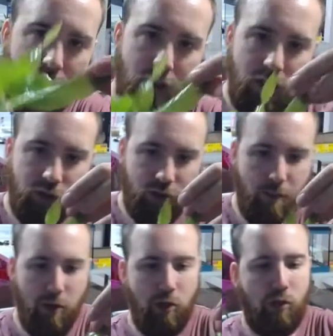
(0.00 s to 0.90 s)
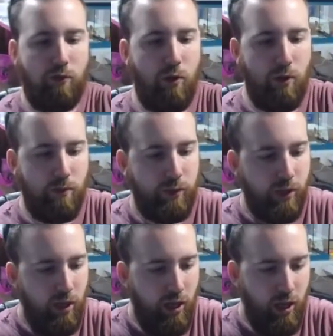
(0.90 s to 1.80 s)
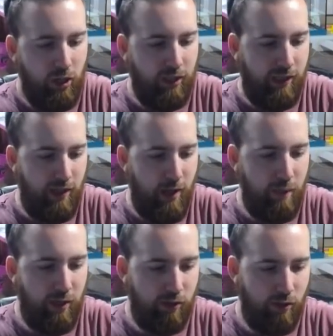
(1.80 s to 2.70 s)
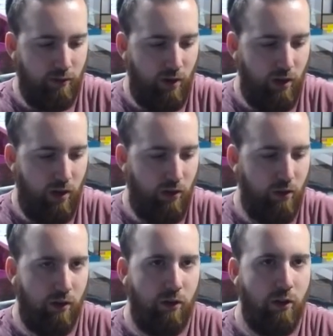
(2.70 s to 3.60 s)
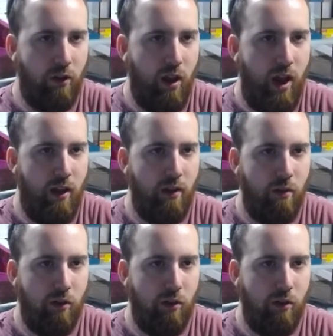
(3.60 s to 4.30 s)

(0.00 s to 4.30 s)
submerged forms. And you can tell that because they're very they're they're a lot